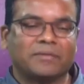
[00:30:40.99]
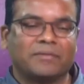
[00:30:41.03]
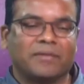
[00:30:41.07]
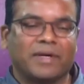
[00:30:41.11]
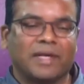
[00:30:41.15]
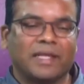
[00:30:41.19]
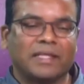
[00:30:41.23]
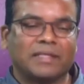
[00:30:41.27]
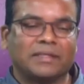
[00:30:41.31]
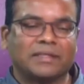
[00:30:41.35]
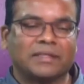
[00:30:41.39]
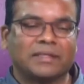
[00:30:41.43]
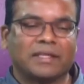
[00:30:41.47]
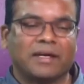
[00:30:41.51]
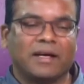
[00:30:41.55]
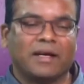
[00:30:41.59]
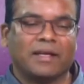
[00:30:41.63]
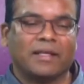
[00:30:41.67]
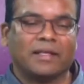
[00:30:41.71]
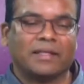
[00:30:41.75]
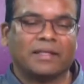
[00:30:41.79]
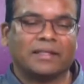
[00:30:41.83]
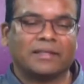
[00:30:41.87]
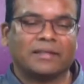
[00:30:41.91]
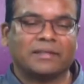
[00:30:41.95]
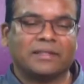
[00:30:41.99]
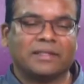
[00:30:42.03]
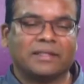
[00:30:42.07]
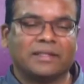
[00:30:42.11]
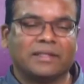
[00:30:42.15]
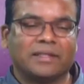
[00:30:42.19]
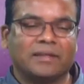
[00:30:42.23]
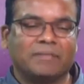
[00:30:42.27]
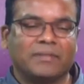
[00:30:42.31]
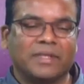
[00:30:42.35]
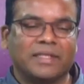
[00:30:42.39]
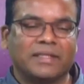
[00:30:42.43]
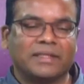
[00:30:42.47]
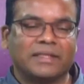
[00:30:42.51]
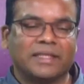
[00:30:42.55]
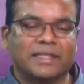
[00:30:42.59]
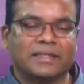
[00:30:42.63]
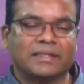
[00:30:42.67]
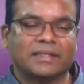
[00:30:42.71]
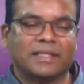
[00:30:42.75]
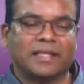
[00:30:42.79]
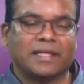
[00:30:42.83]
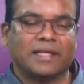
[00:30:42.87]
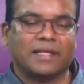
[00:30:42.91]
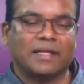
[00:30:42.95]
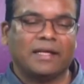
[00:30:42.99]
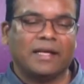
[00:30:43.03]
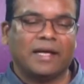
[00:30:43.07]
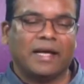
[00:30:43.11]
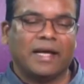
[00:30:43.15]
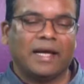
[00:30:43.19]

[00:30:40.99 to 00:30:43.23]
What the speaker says: One is called the image section,